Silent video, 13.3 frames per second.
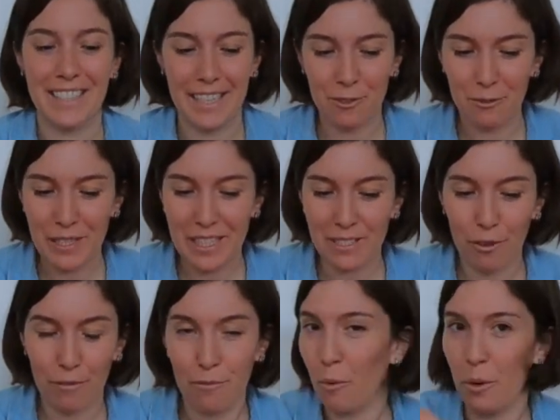degrees
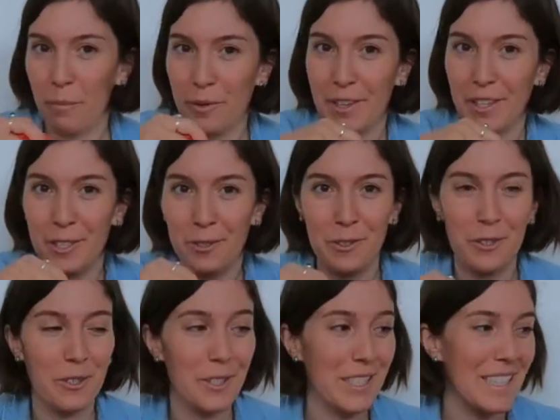of warmth to
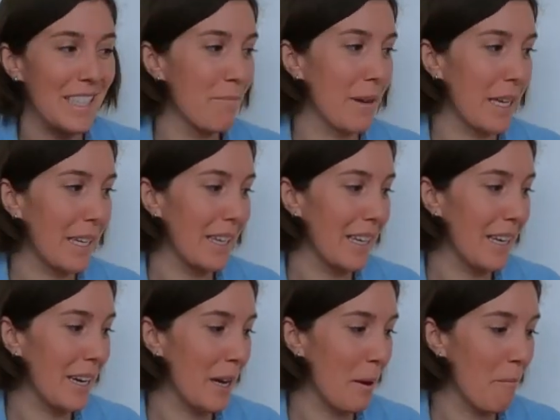your sleeping
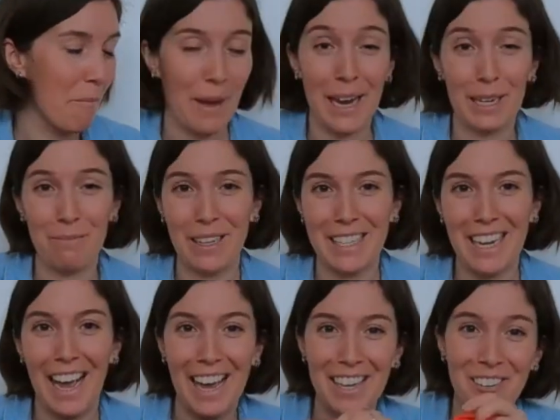bag,
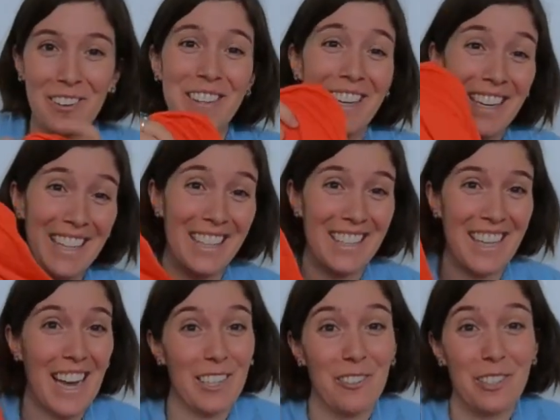but I don't think that's
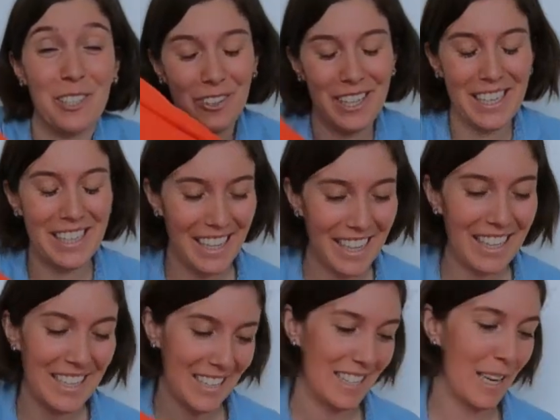accurate, or
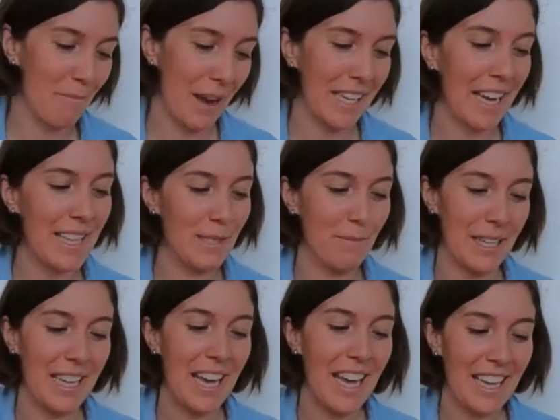it isn't in my case,
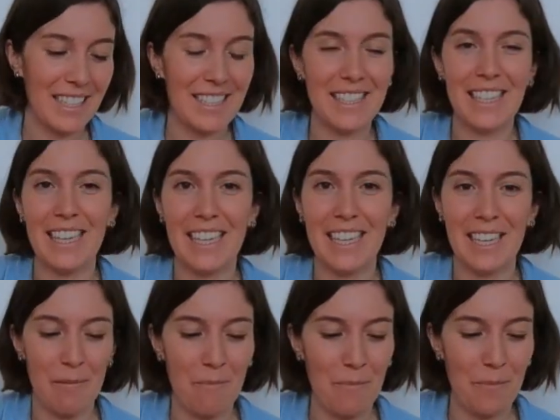but it's still,
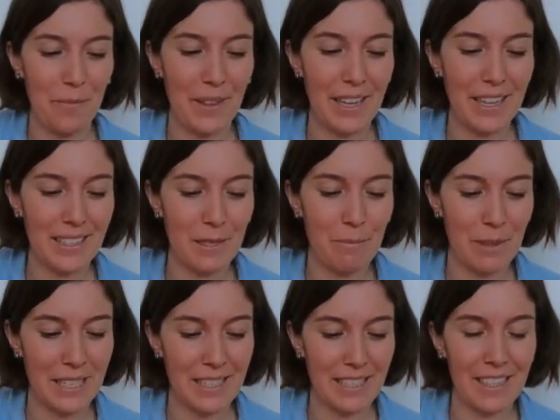
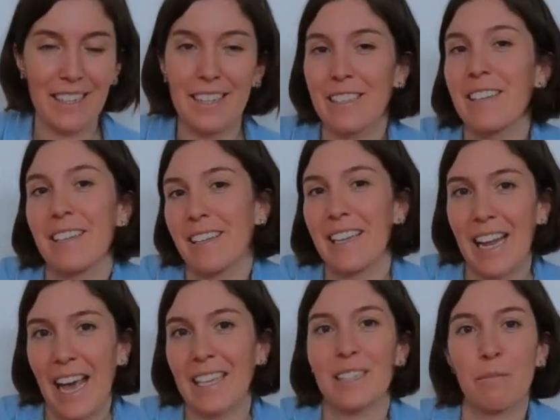it
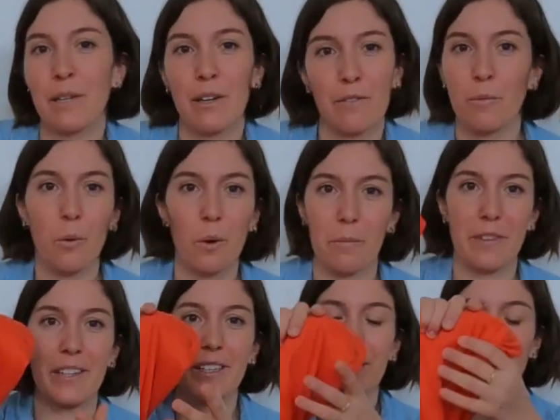adds a bit of warmth